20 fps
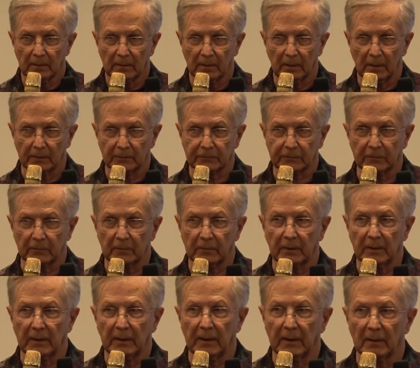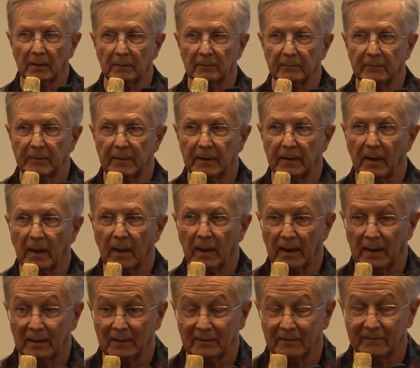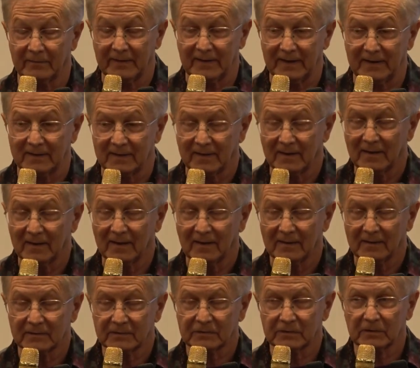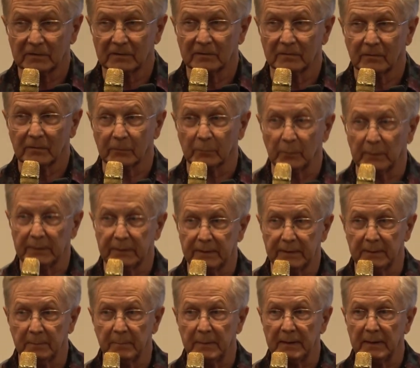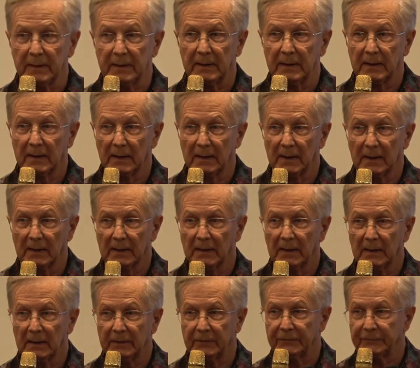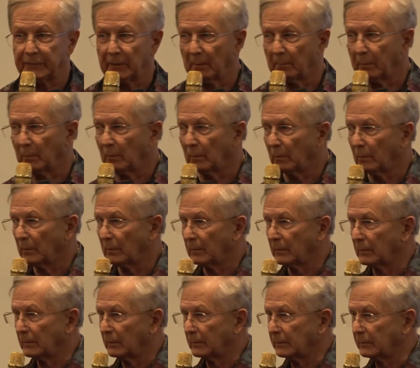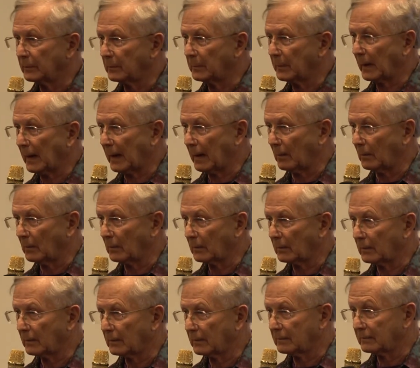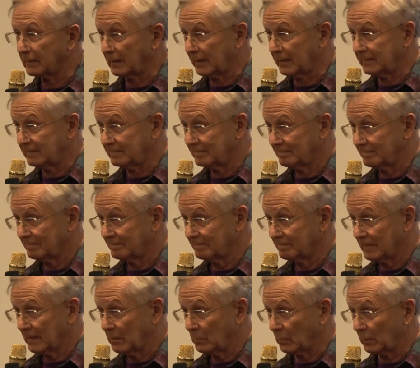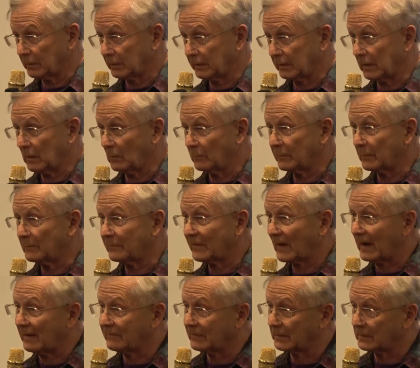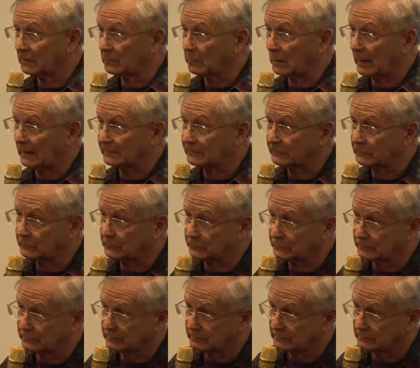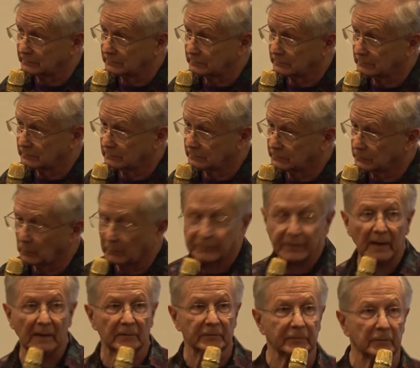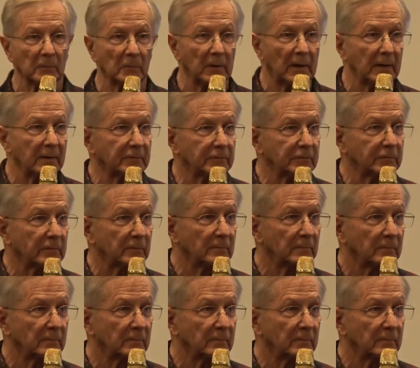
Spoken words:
it's going to elevate 3 dB, double your power, right? We're going to go from 500 watts to 1,000 watts.